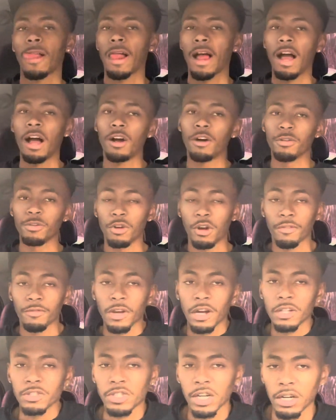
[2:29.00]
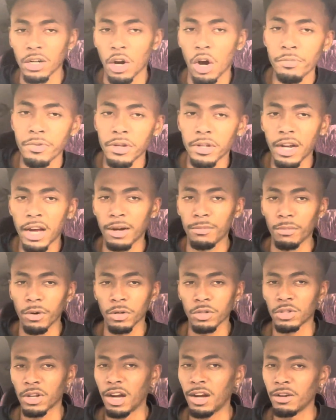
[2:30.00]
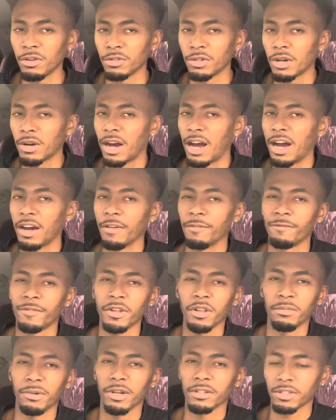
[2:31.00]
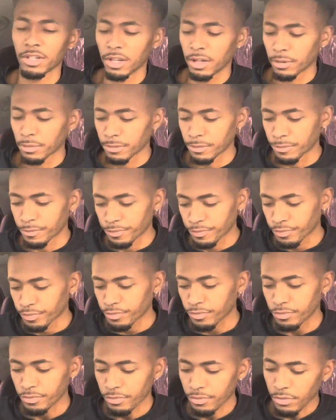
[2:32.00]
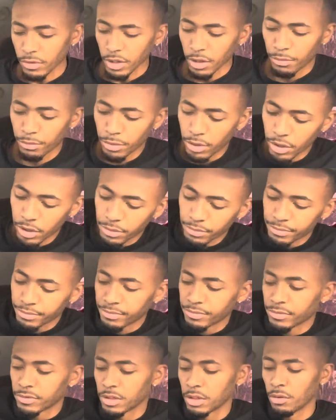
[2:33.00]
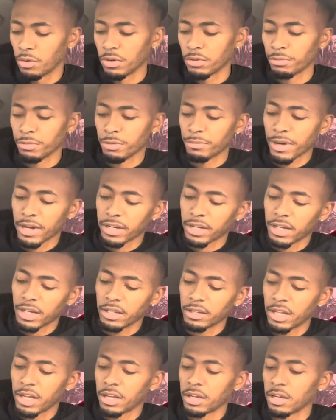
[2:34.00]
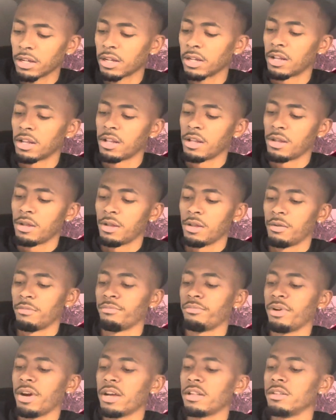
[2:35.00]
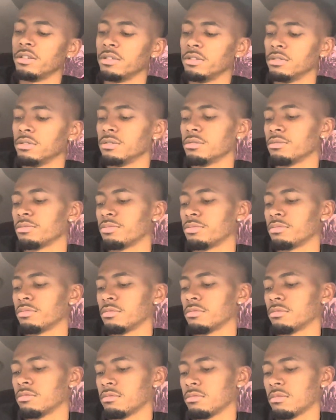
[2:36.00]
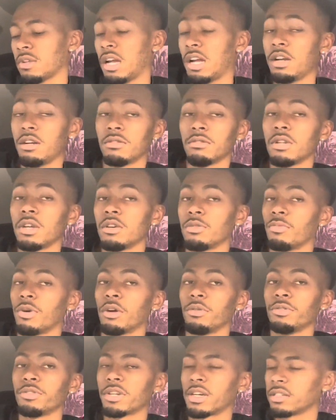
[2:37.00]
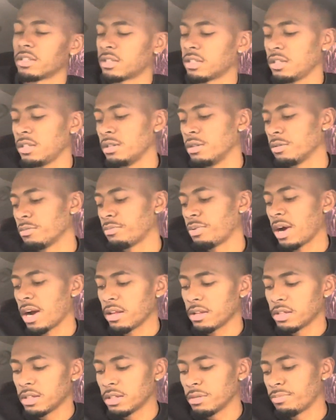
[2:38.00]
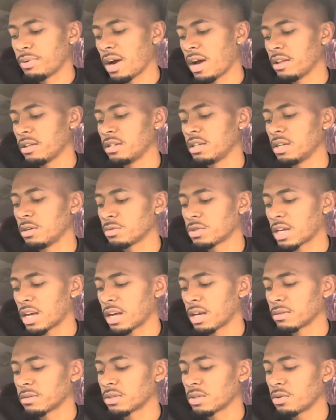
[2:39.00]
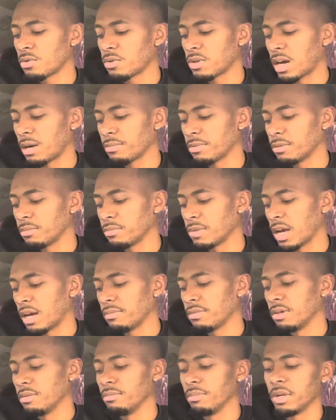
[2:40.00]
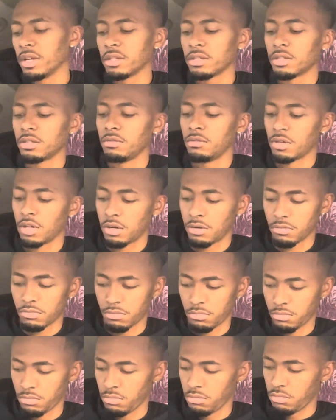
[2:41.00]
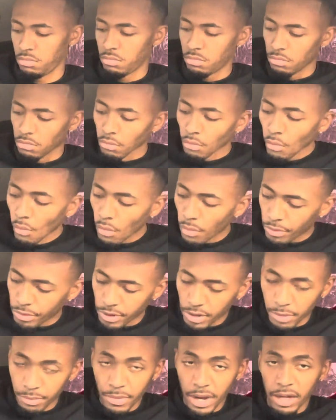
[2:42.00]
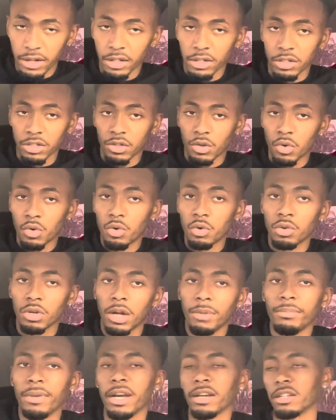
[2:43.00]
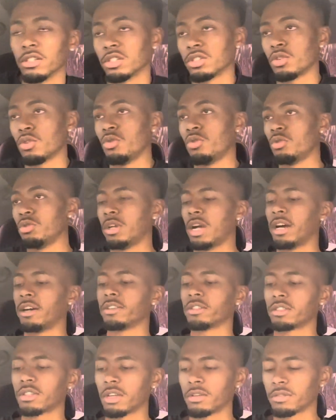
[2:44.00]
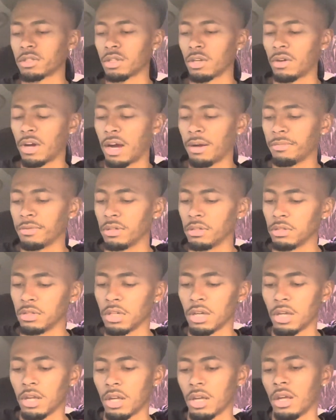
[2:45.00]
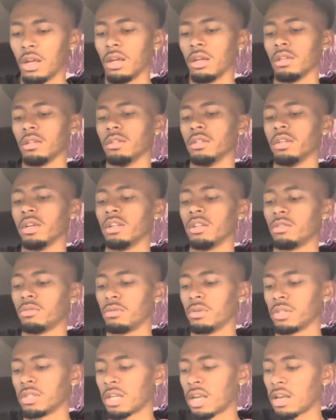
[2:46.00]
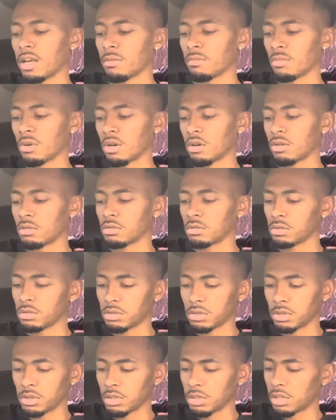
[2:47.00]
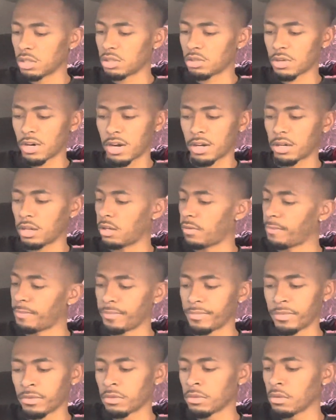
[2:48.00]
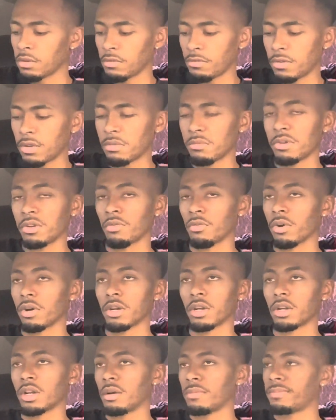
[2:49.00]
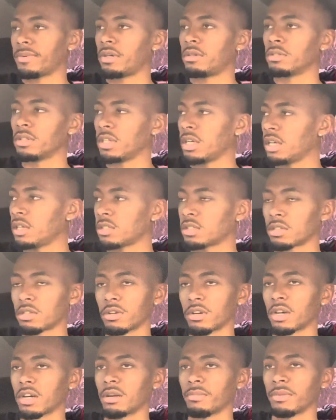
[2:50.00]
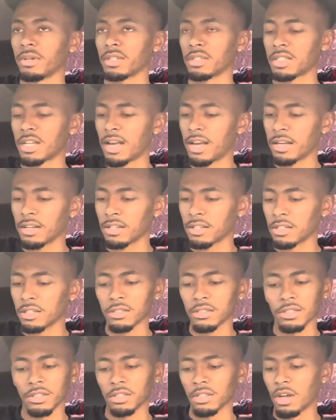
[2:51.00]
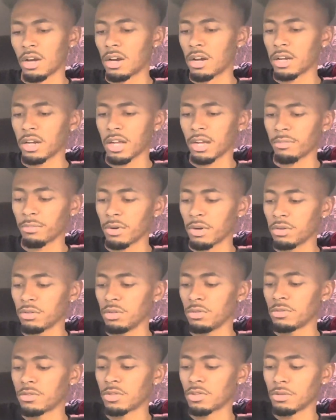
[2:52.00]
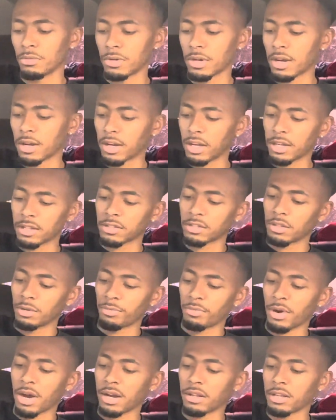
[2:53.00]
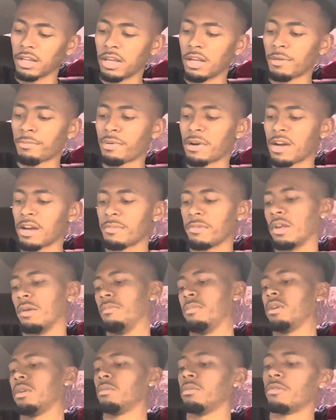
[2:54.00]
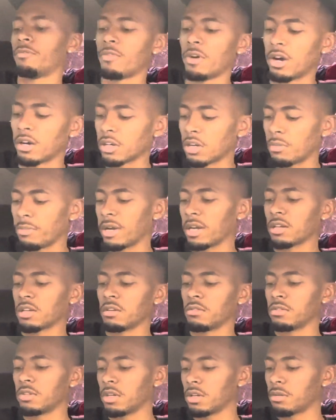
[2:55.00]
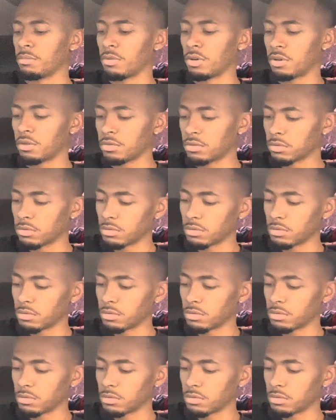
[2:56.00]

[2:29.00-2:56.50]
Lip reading: I don't know if y'all trying to hold me or not, bro. So I don't know how to feel about that. But when I'm gonna be back in LA, probably, I don't know, bro. We're gonna see. Probably no time soon. I've been busy, you know. Back in school. I'm back in school now and stuff. So I've been dealing with that, bro. Just trying to, feel me, run it up on the Instagram and the top and all that, bro. YouTube and all that. So it'll probably be a minute before I go back over there, bro.